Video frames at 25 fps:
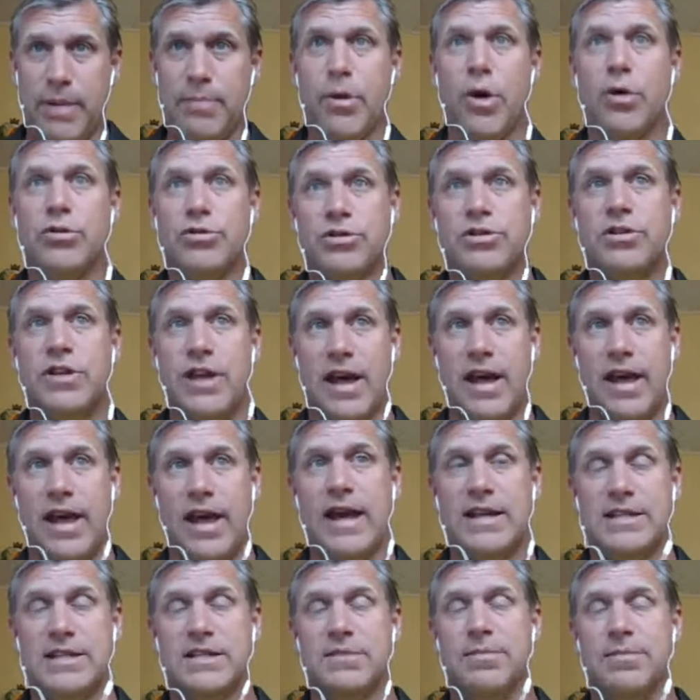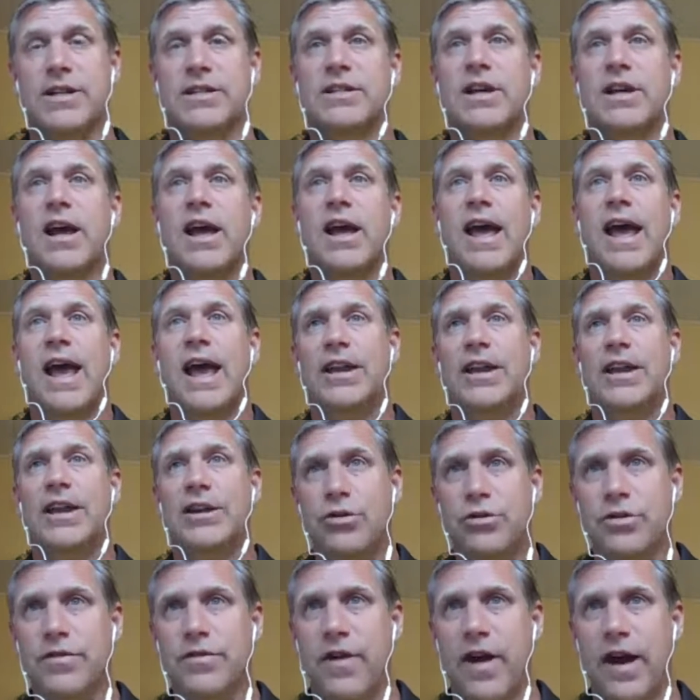most estimates, and you
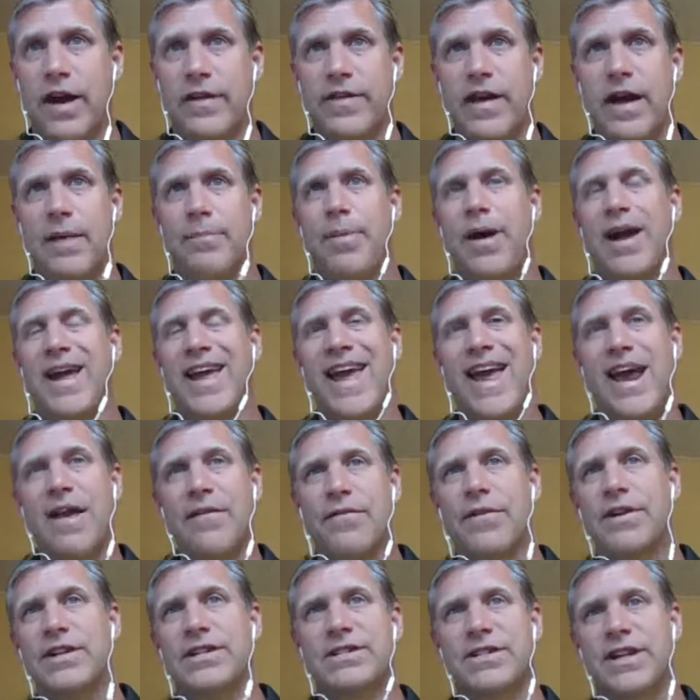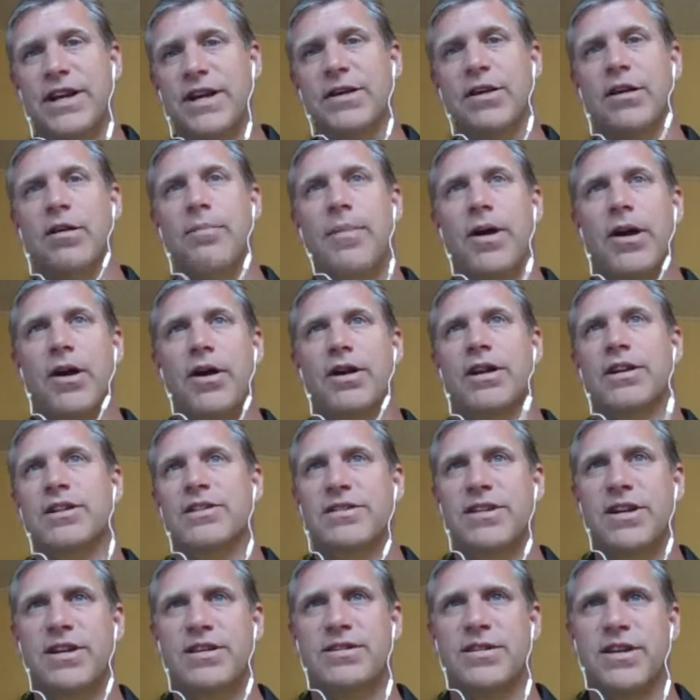divide that by every single American
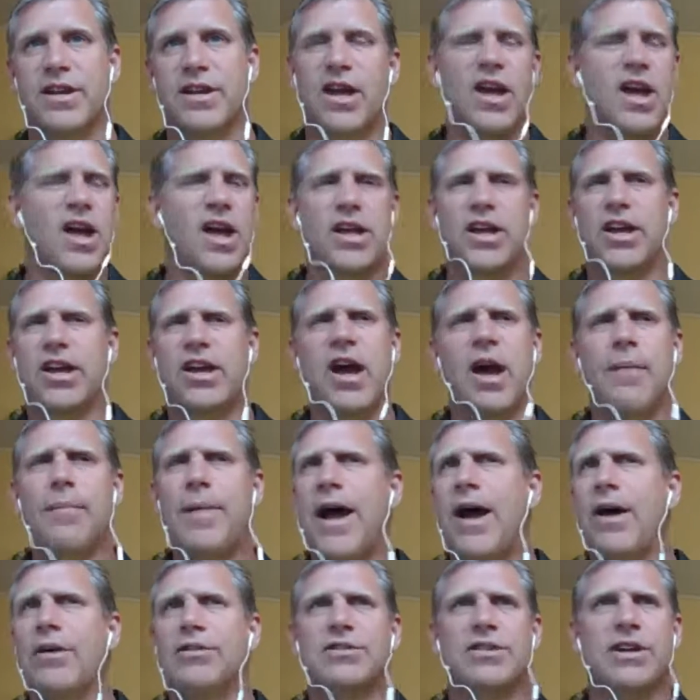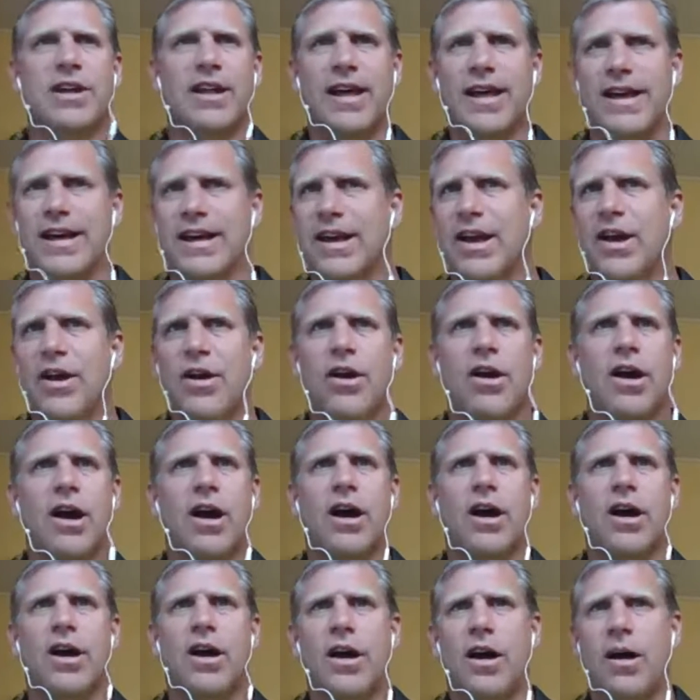citizen, you come out to like
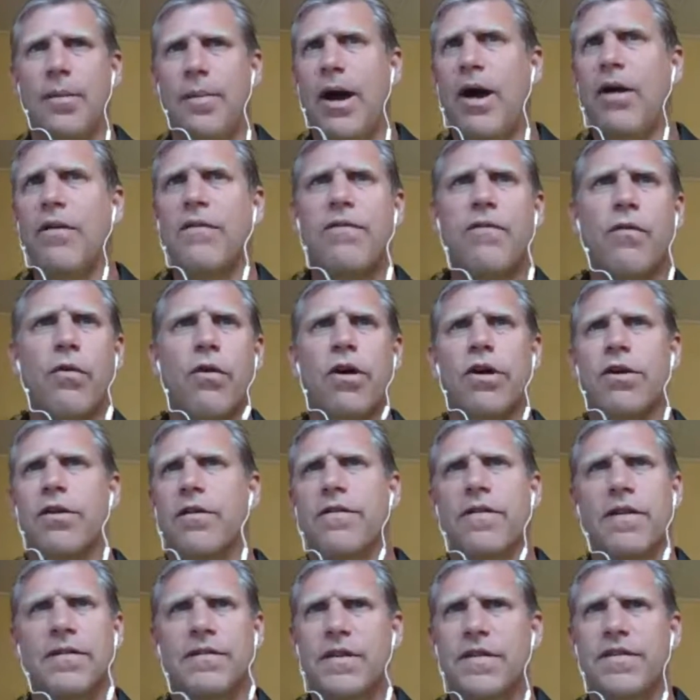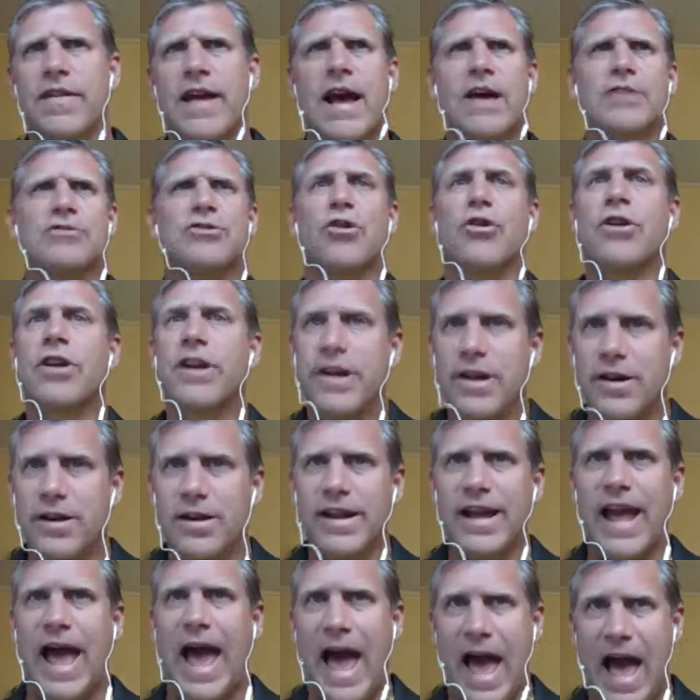about 450,000, or
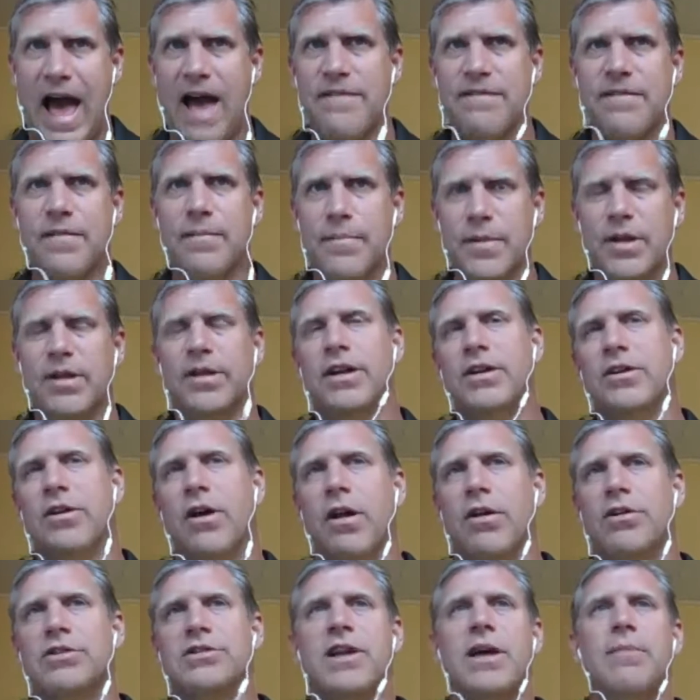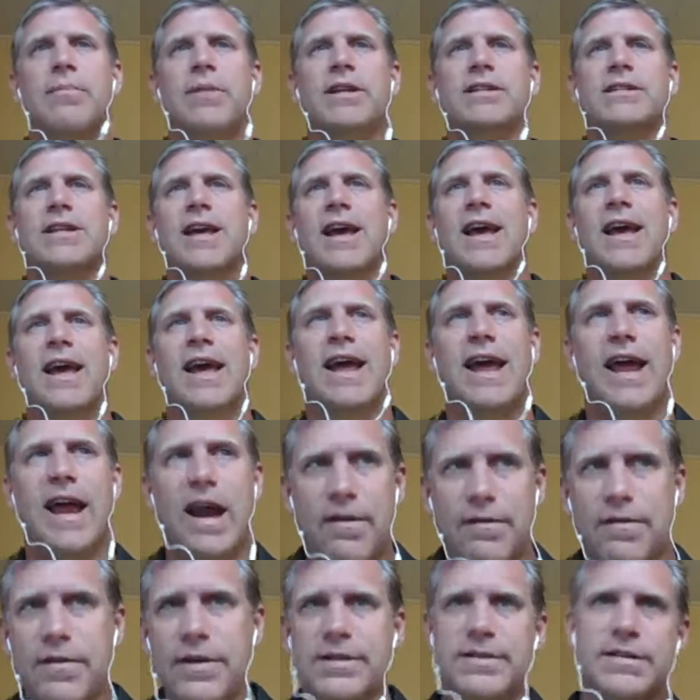nearly $500,000. That means
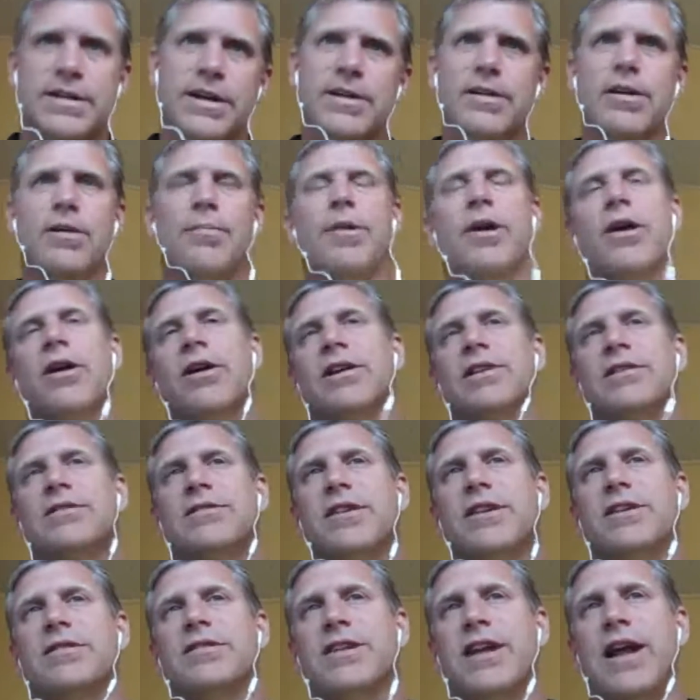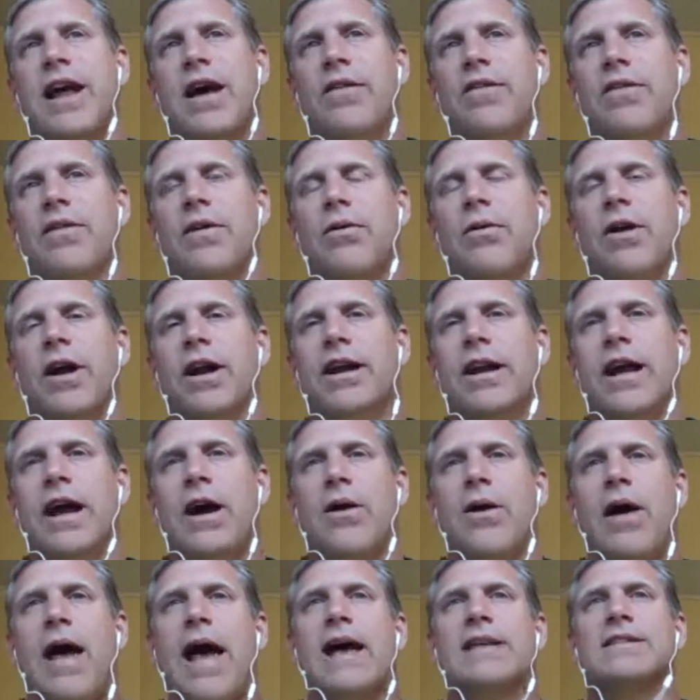every single American citizen out there right now
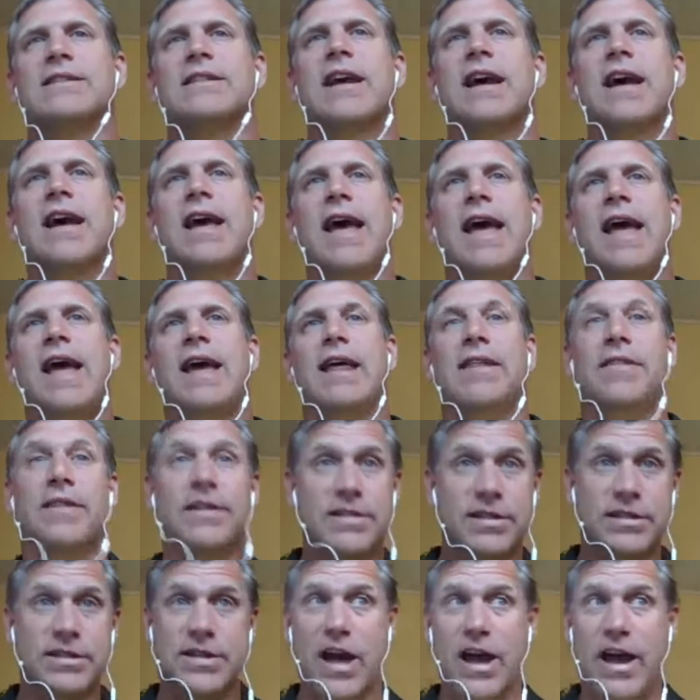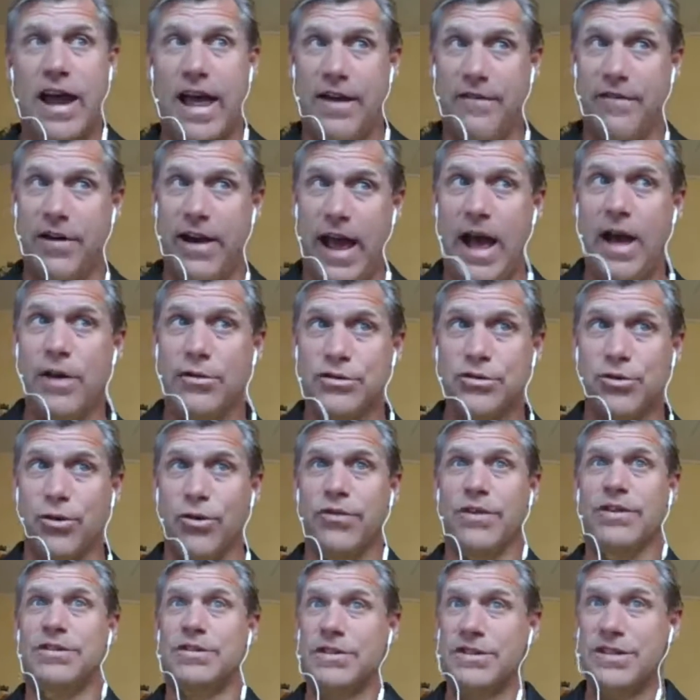has, and this is not every household,
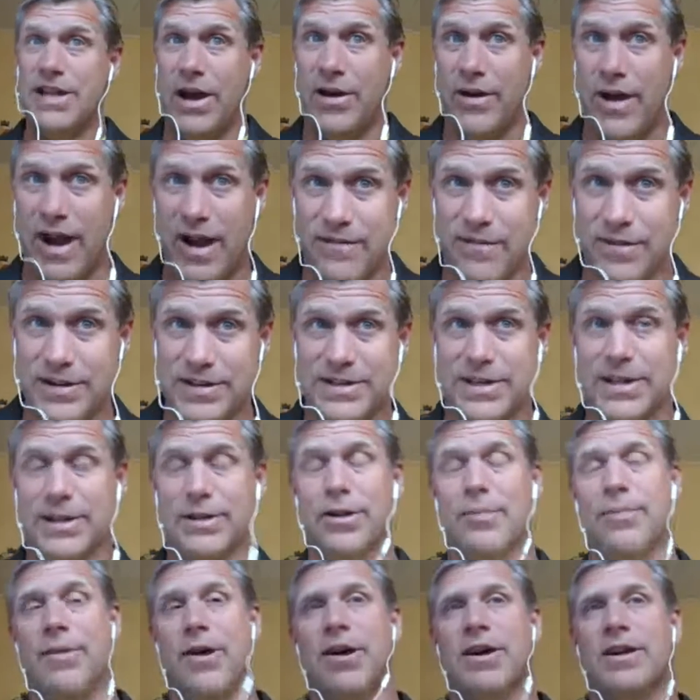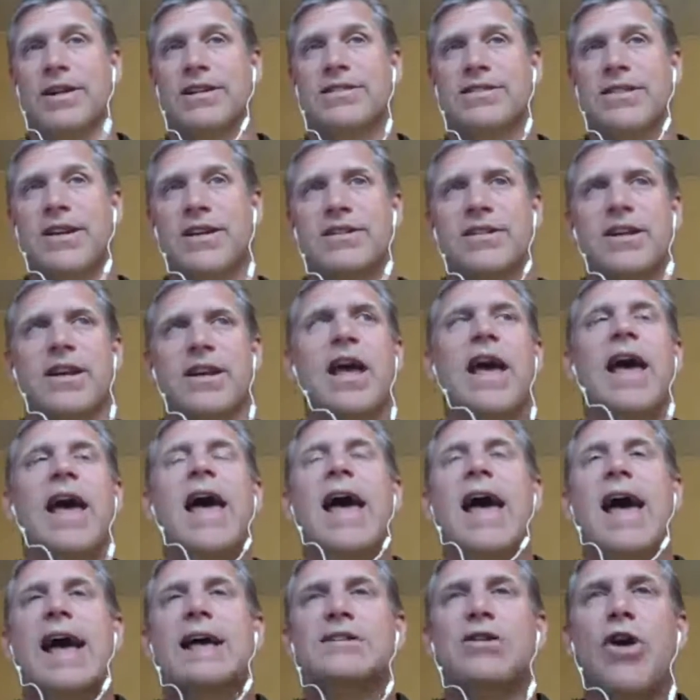this is now every single American citizen,
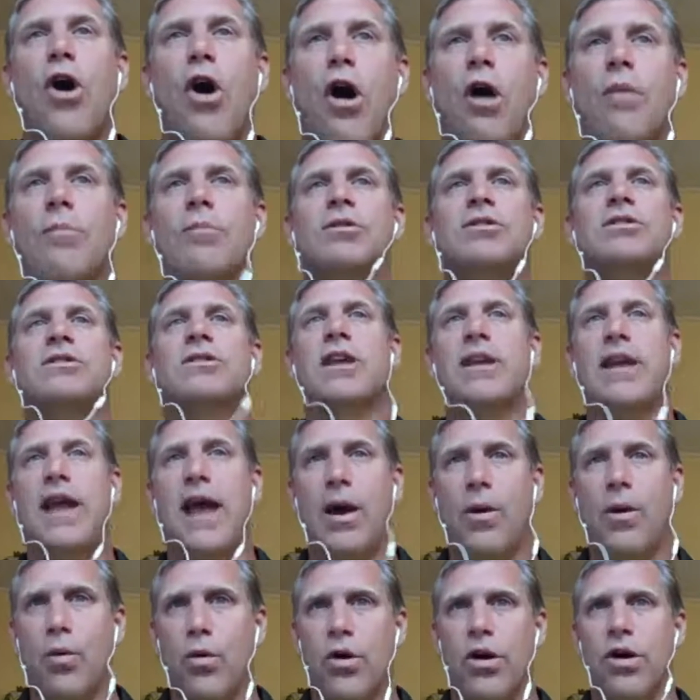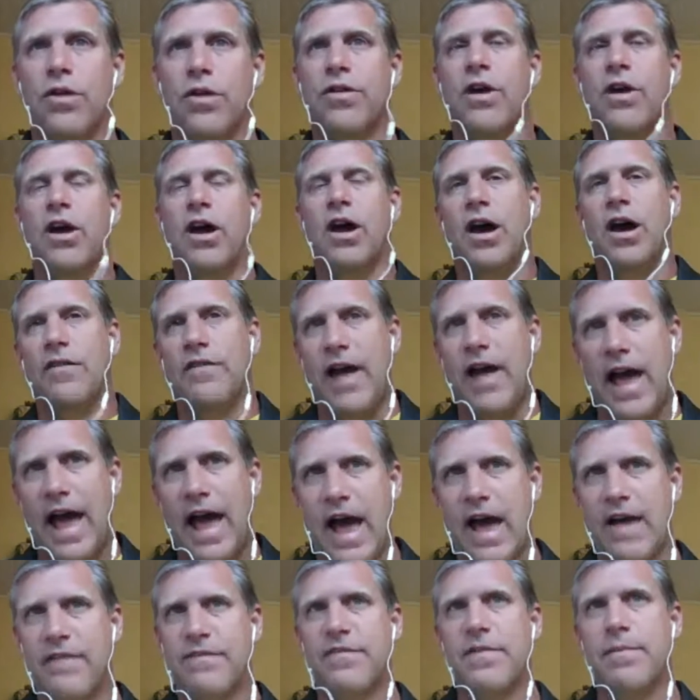has almost the net worth of
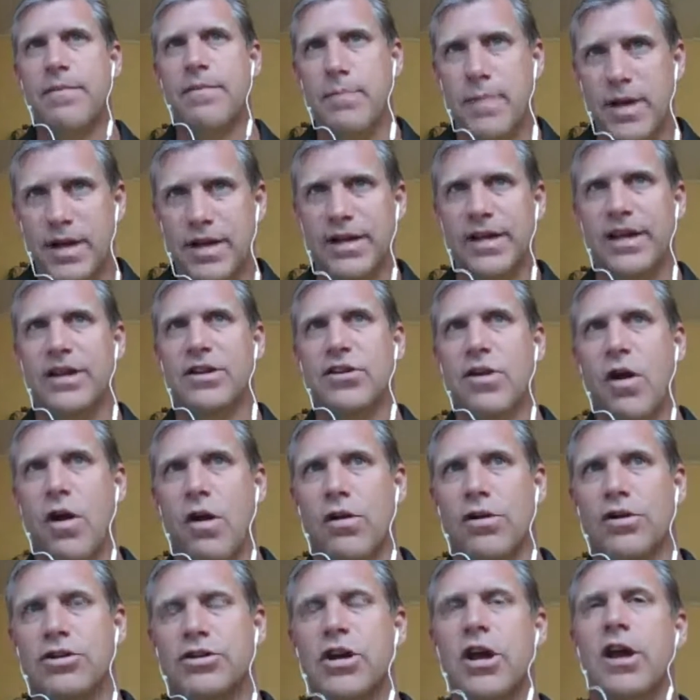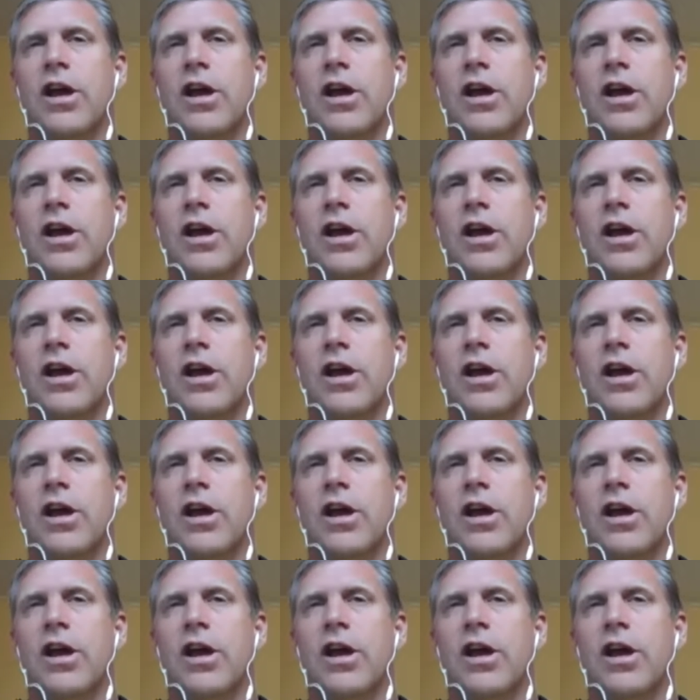$500,000.